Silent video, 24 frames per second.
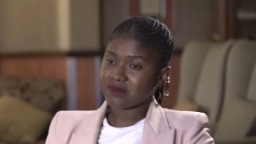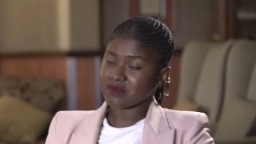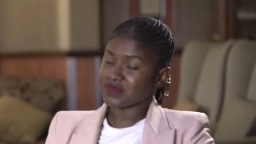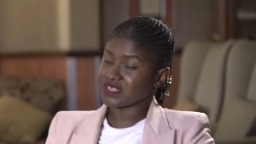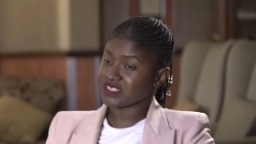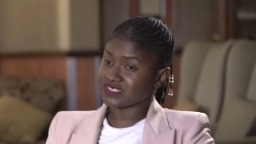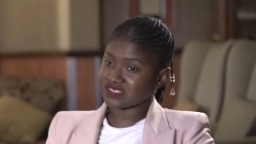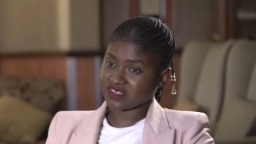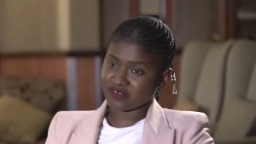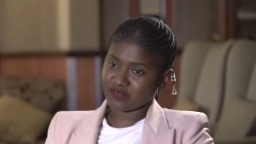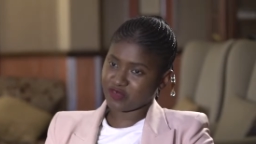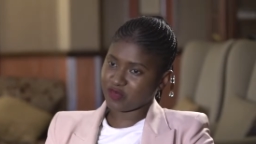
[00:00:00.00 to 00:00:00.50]

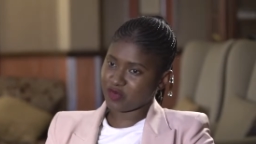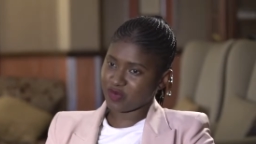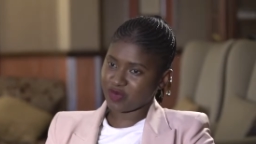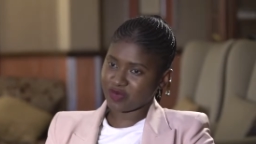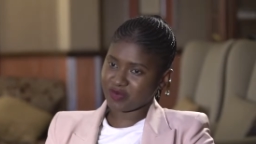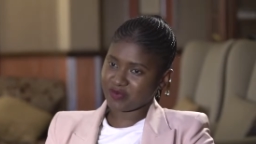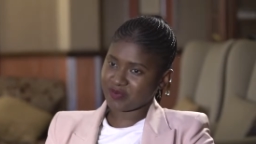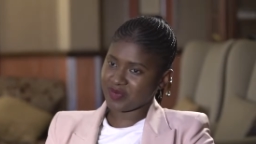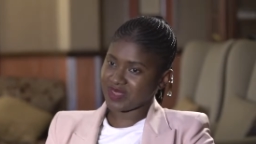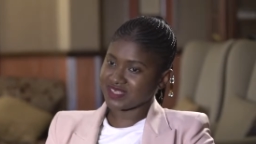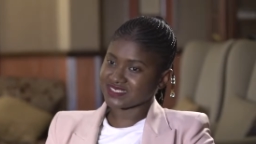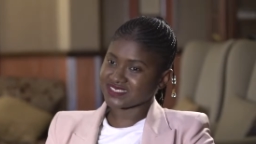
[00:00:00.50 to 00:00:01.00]
Minister for
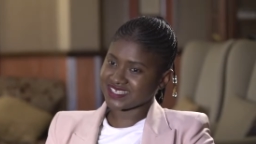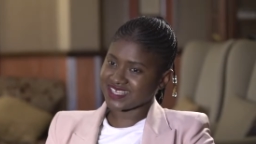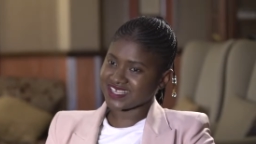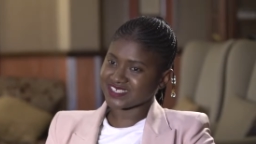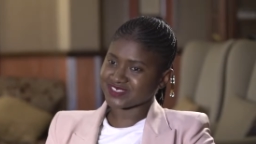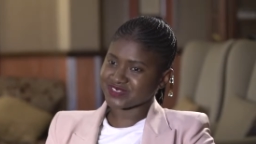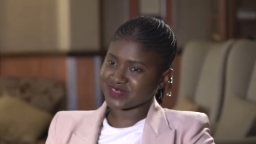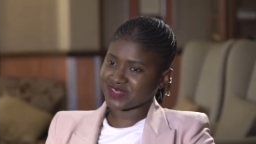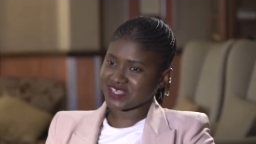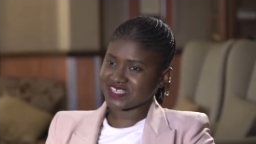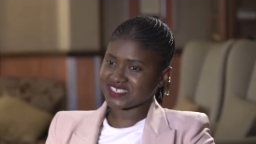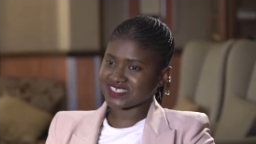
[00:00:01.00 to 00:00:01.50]
Basic
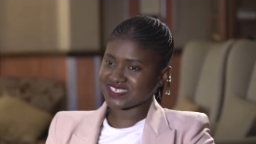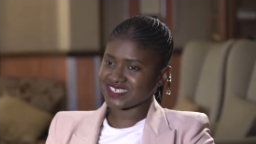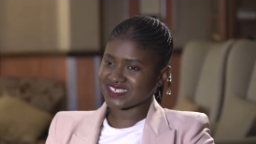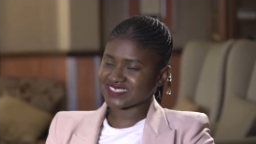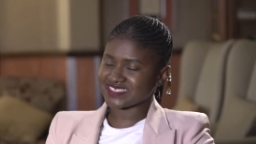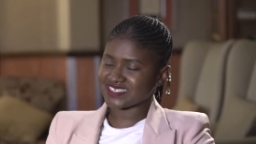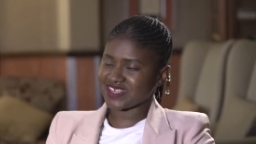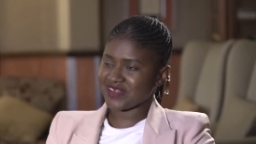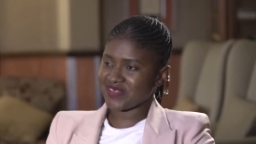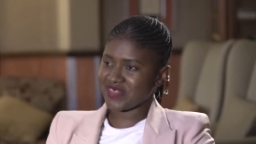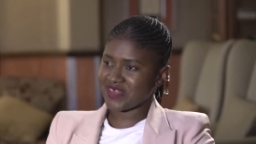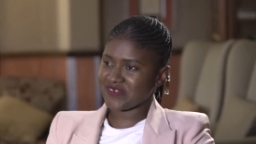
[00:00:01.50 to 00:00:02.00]
Education in
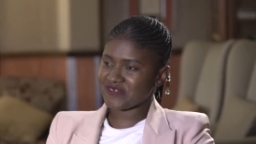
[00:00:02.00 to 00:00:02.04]
South